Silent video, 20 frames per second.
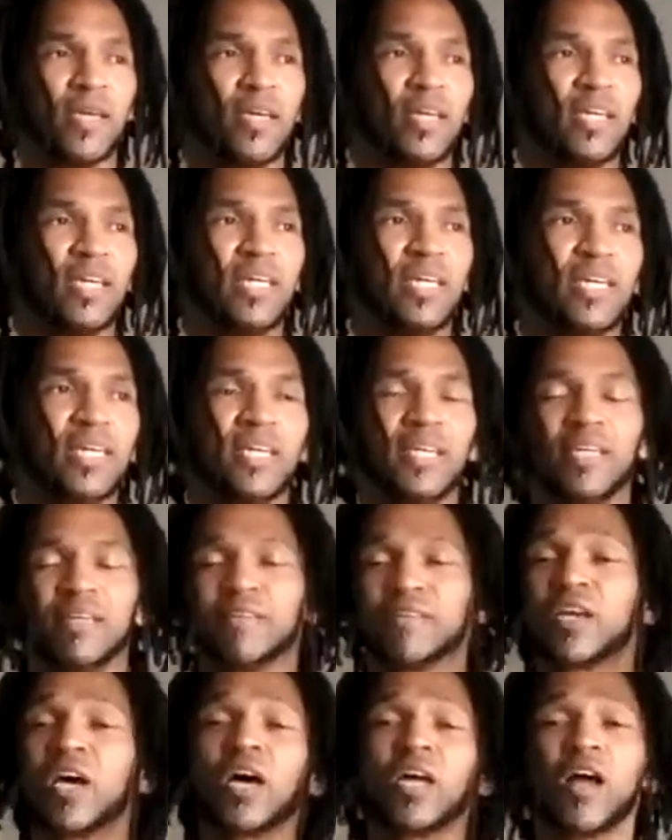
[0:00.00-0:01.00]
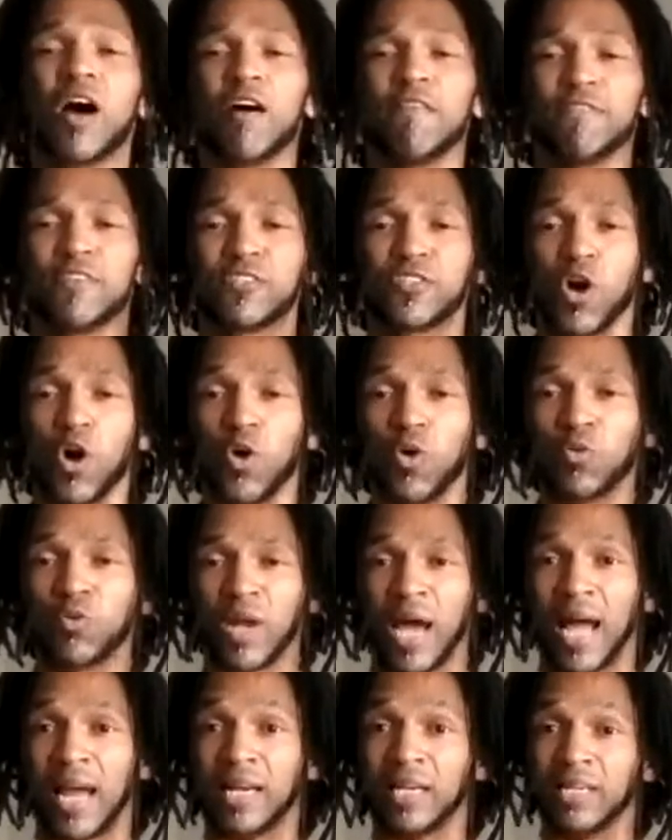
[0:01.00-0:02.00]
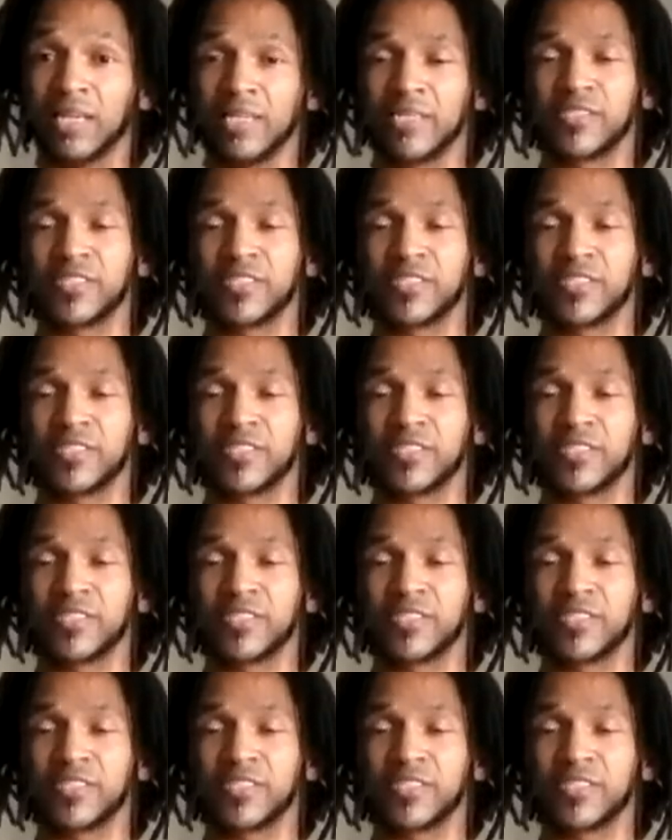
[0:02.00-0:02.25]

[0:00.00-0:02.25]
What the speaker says: he cut off his own eyelids